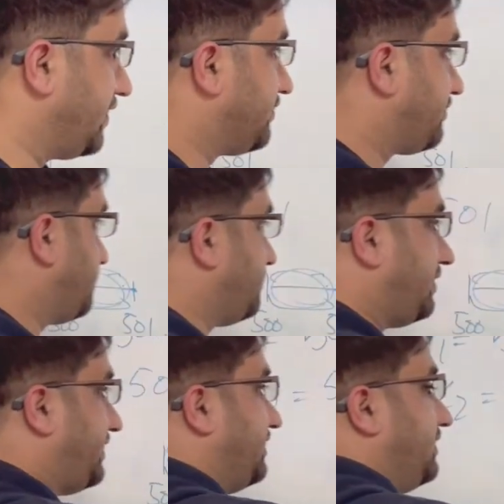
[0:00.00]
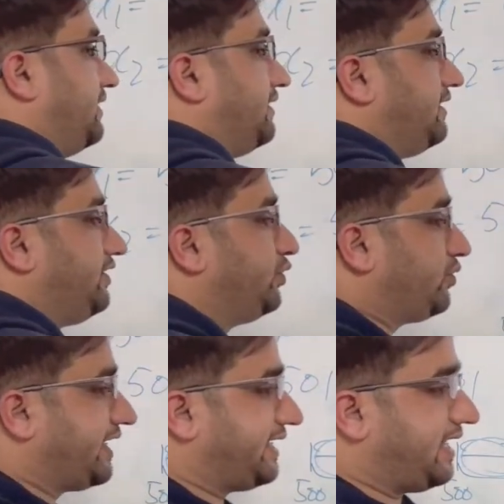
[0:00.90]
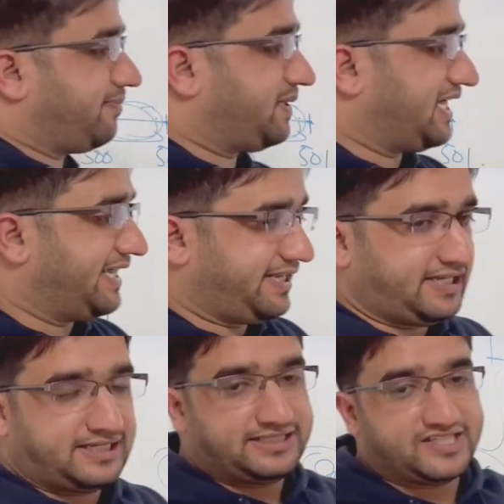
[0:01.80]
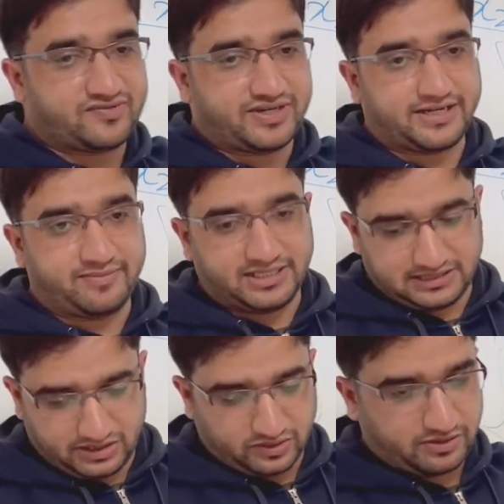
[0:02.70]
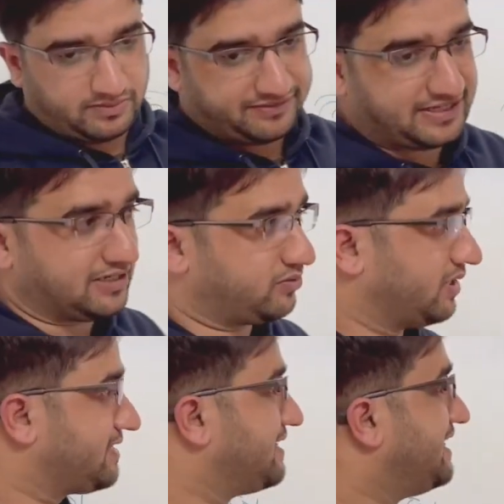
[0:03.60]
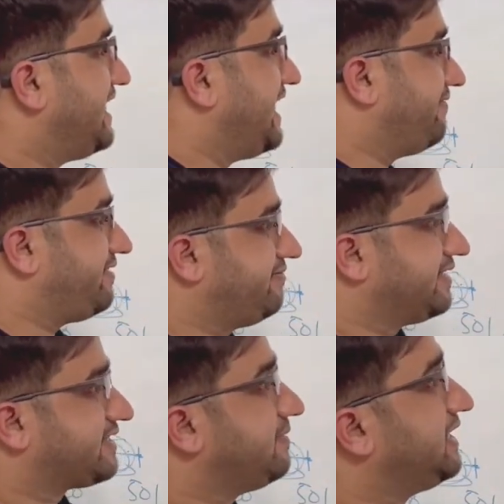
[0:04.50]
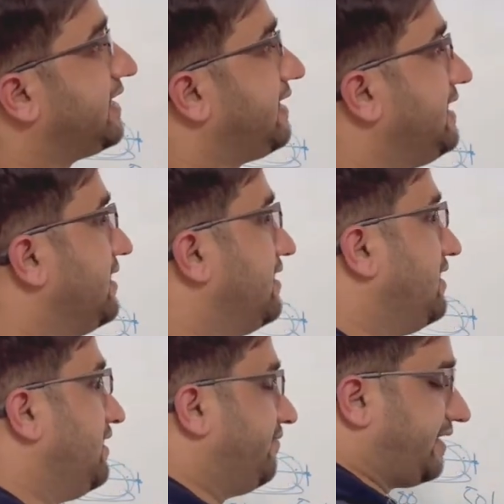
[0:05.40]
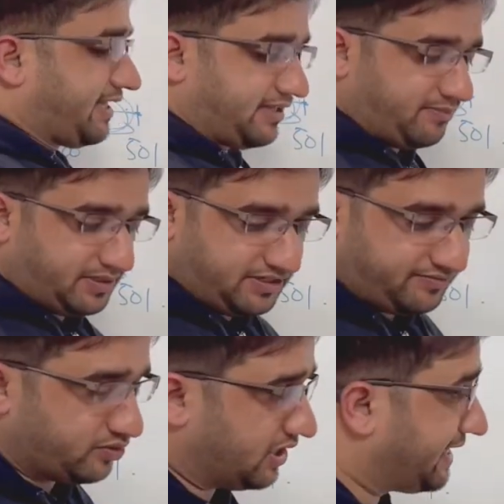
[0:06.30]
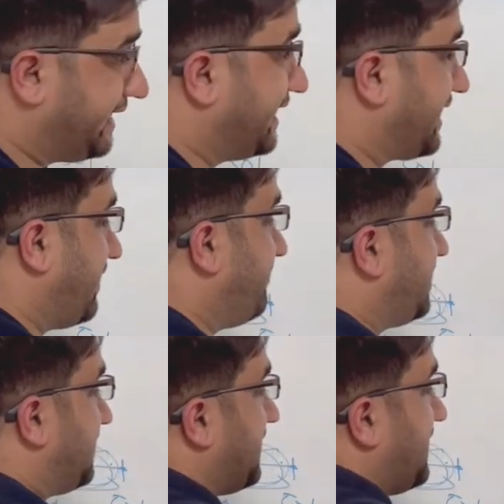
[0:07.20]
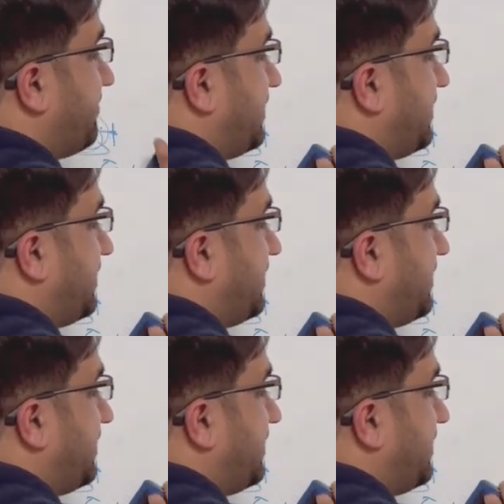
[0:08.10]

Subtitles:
So you can apply this fundamental theorem of calculus everywhere. Similarly, for example, if you are in a chemical lab,